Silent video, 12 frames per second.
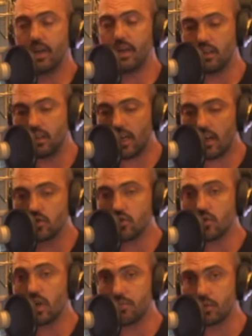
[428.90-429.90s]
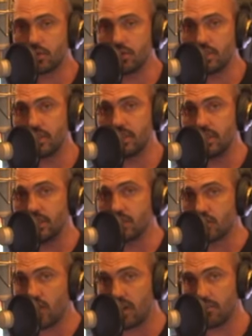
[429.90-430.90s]
It allows you an opportunity to
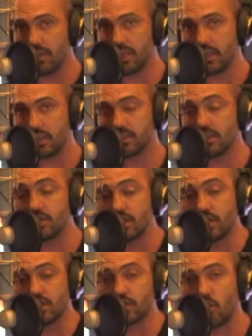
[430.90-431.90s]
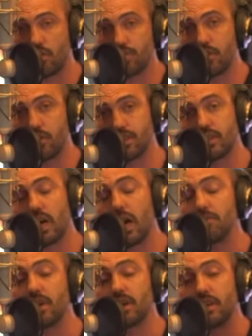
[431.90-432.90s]
try to make a decision in a short period of
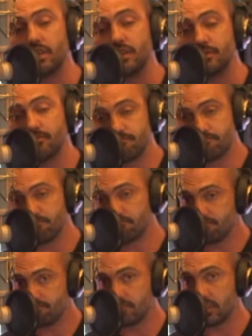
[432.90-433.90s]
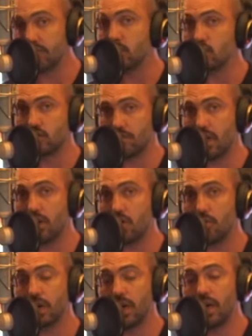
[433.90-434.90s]
time that can give you some
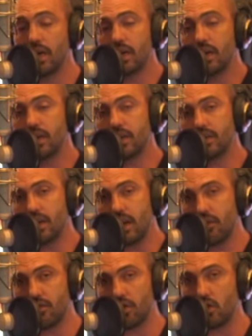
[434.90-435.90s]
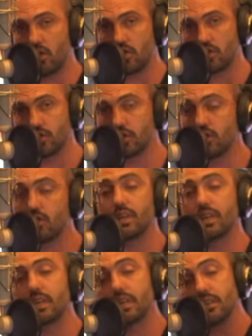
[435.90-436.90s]
help in having a larger return.
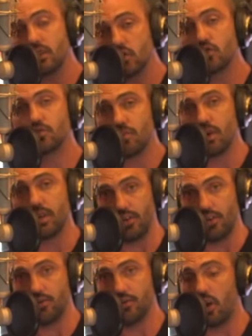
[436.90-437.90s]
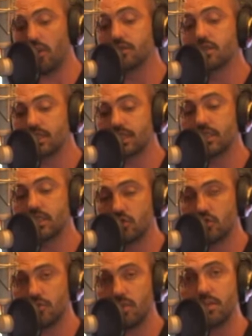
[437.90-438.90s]
It can lose you money though. Obviously it can
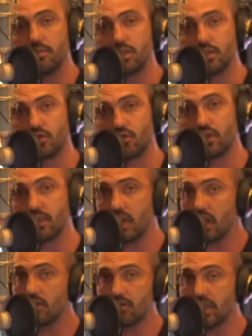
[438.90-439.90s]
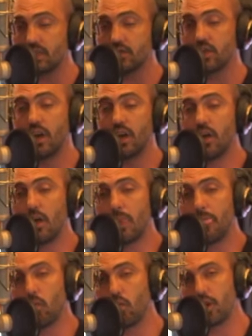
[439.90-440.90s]
lose you money because you're in a tight range.
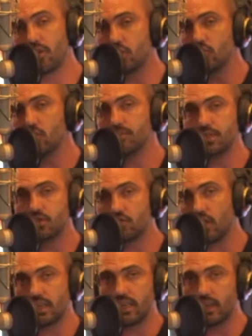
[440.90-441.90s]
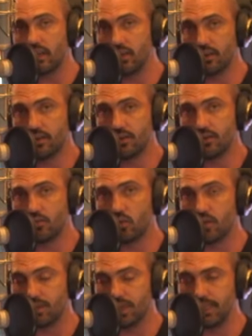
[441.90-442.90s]
Where you would be striking
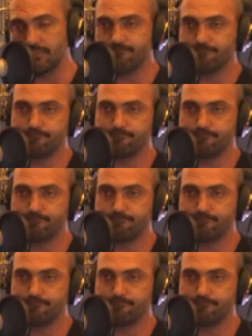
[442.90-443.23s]
would be,